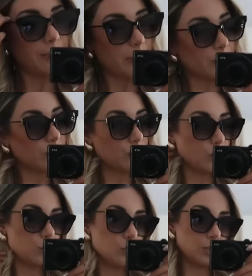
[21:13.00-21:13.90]
people
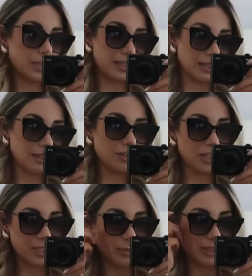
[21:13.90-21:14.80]
who still are
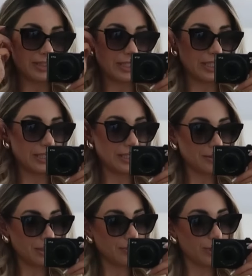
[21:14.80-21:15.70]
experiencing a
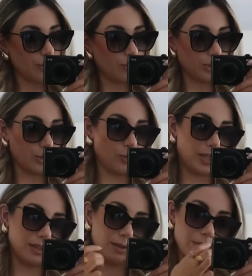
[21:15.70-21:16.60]
little bit of a colder
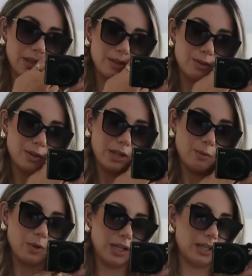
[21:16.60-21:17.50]
weather, because you
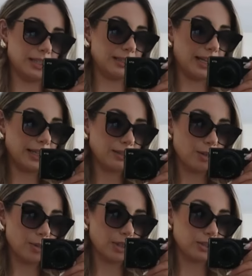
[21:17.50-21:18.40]
can wear like a tank
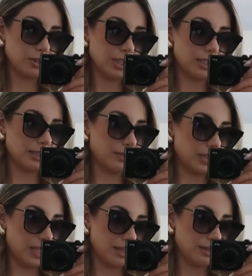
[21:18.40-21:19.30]
top underneath, and if
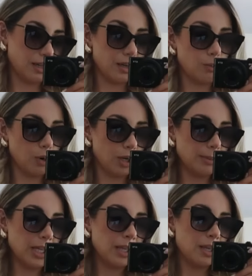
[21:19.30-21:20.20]
it gets like
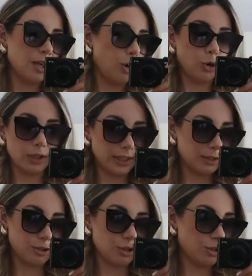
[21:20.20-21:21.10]
warm, or
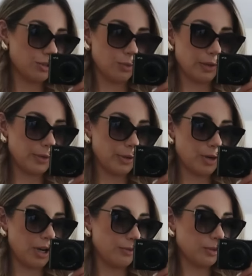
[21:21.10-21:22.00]
like t-shirt, whatever you're
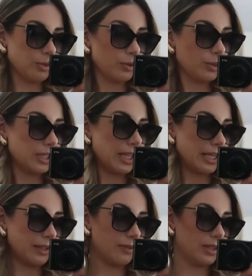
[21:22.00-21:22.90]
comfortable with,
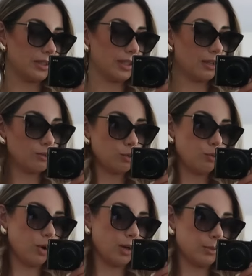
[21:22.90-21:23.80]
and if it gets too
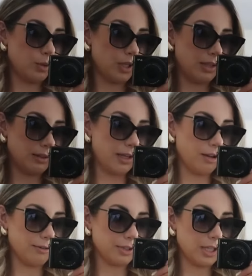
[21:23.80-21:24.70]
warm, you can take
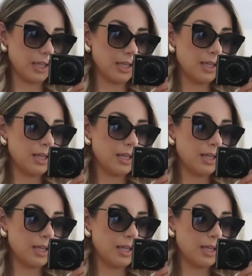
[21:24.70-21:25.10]
off the